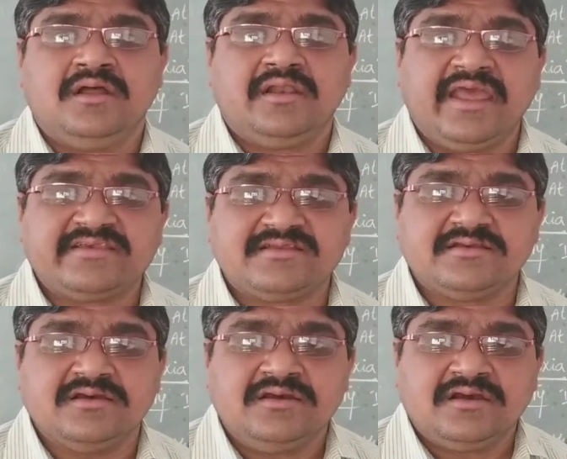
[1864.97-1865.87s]
Next,
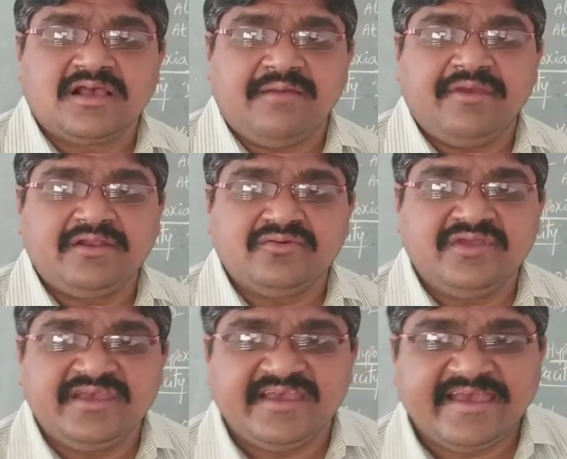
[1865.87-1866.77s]
coming to
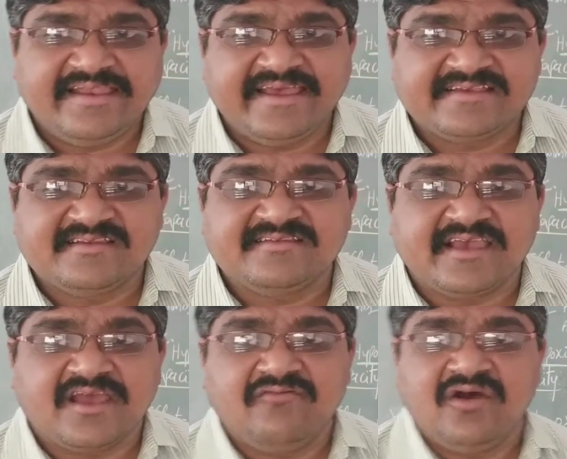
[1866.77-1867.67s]
the next
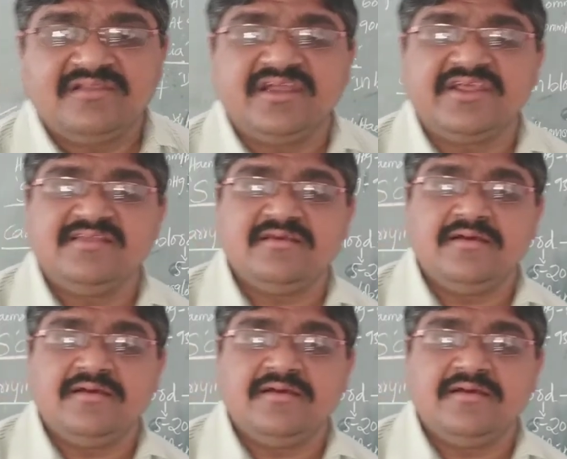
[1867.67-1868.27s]
second one, that is